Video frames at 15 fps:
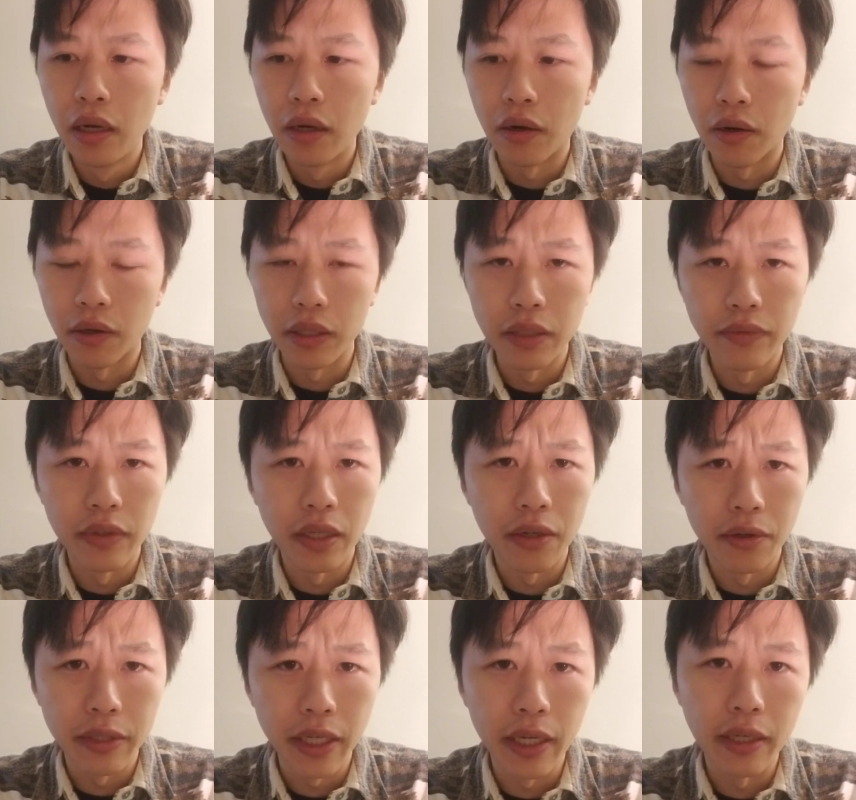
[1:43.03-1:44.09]
are even
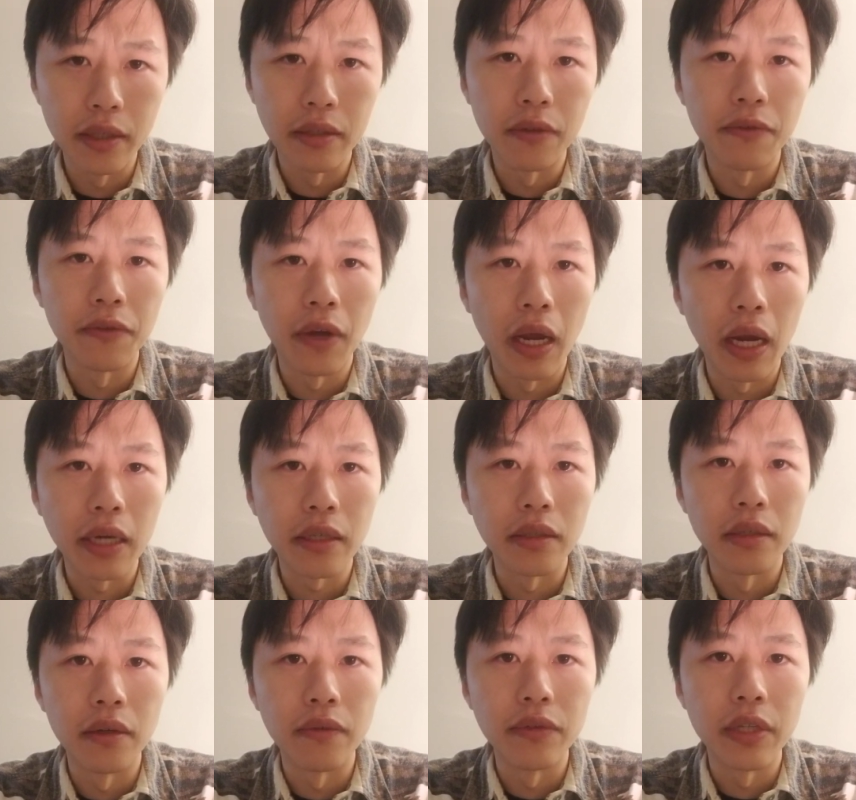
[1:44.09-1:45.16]
entertaining the fact
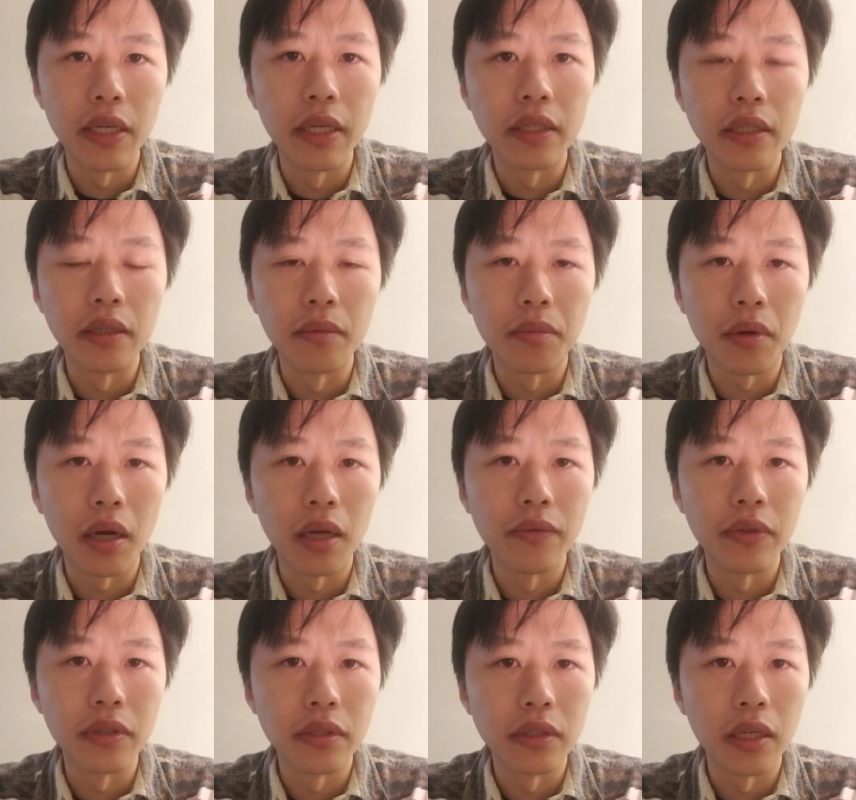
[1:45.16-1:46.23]
of taking
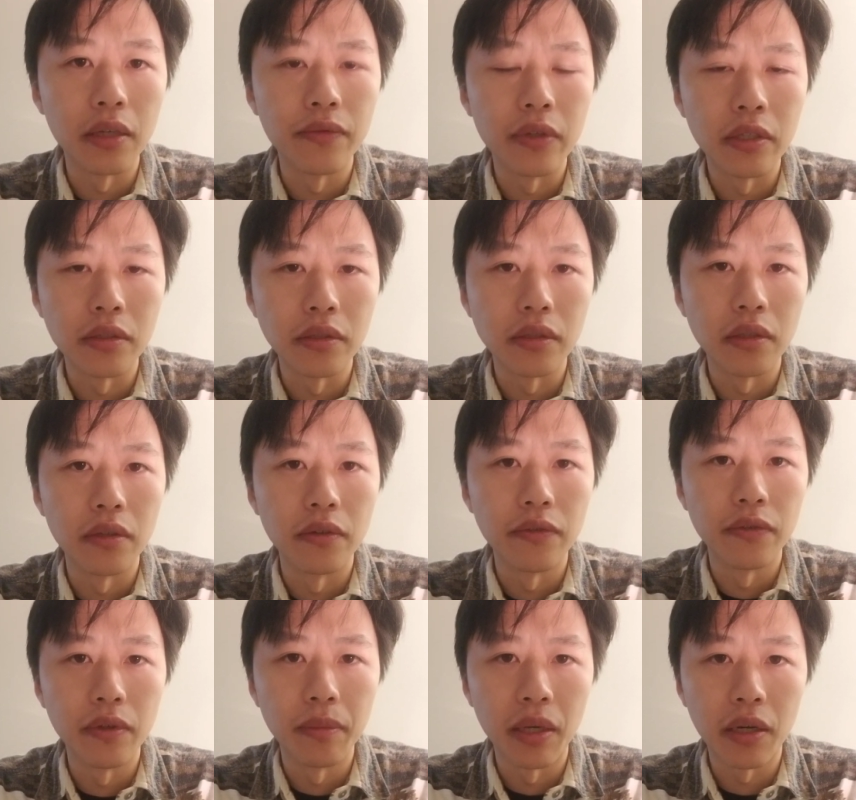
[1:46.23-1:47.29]
private savings of
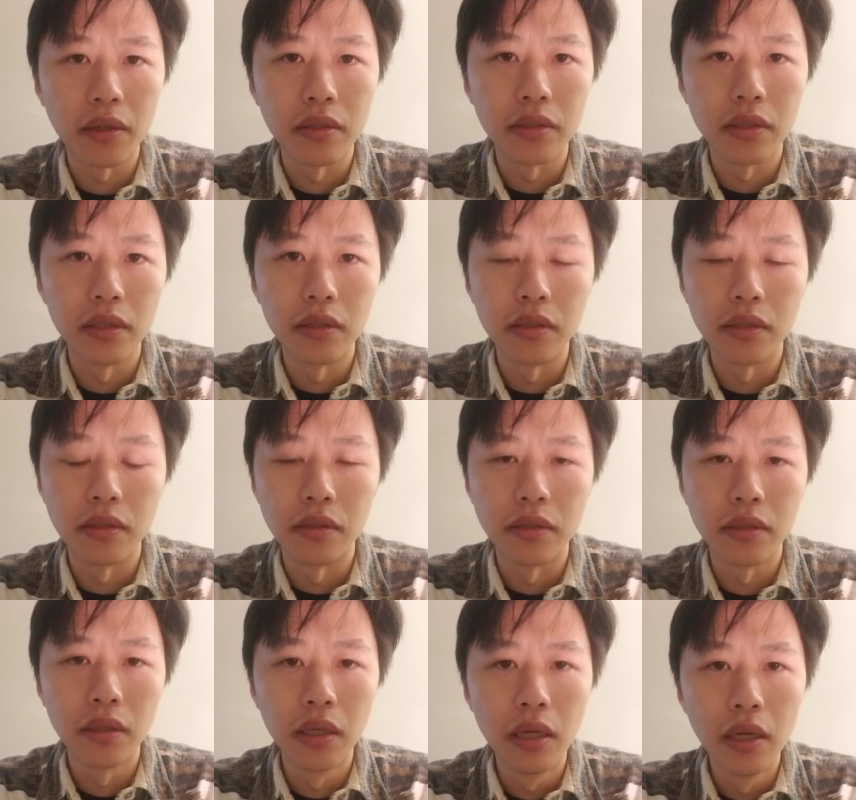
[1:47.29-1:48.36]
American
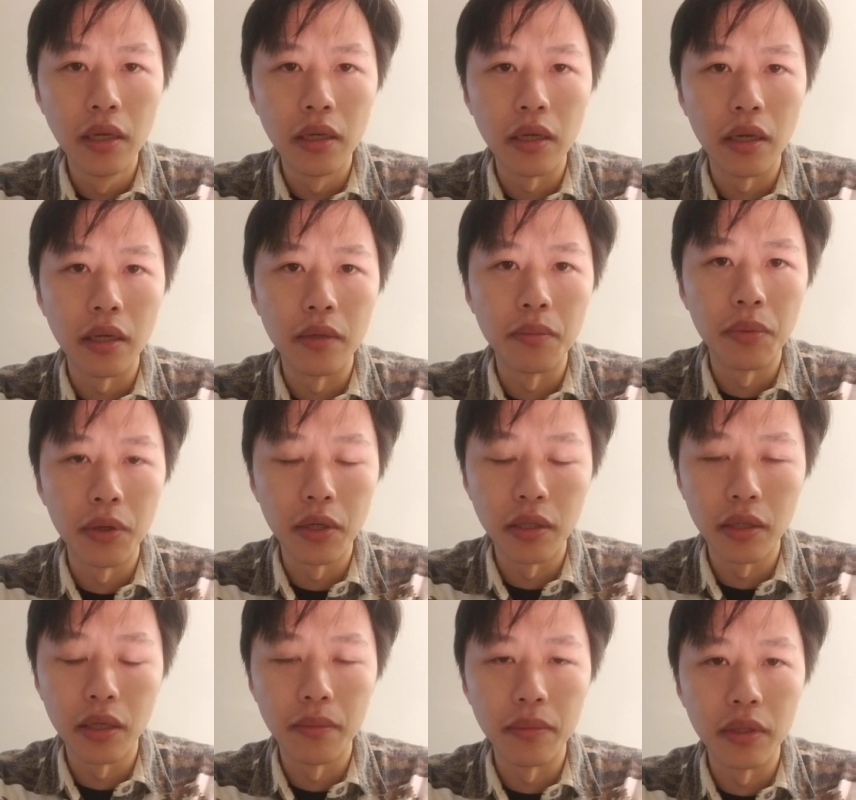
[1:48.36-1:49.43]
citizens and putting
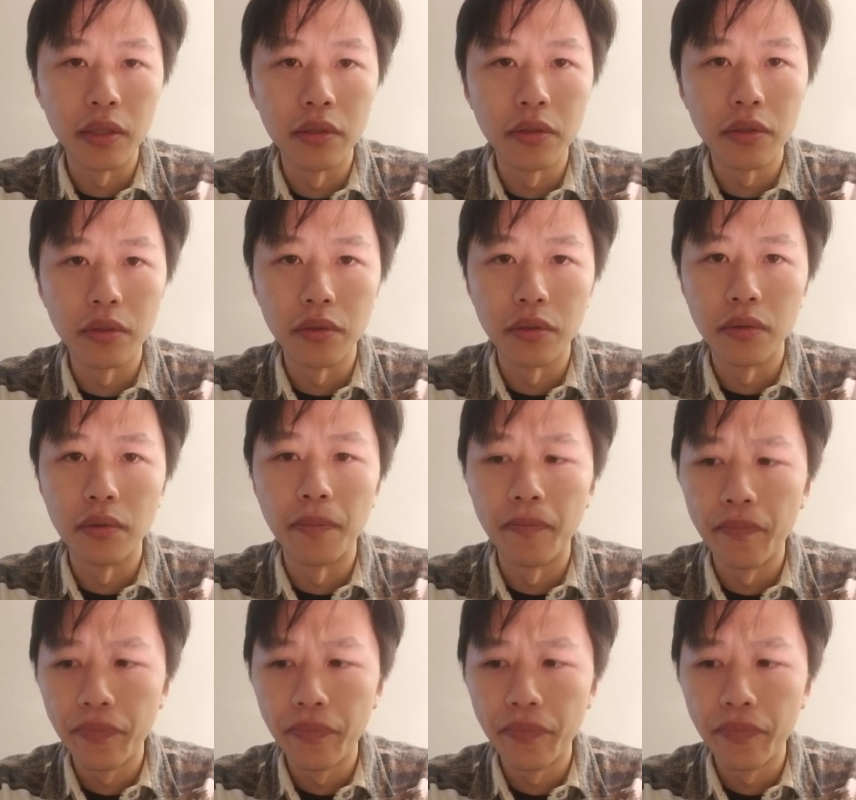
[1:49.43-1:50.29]
them into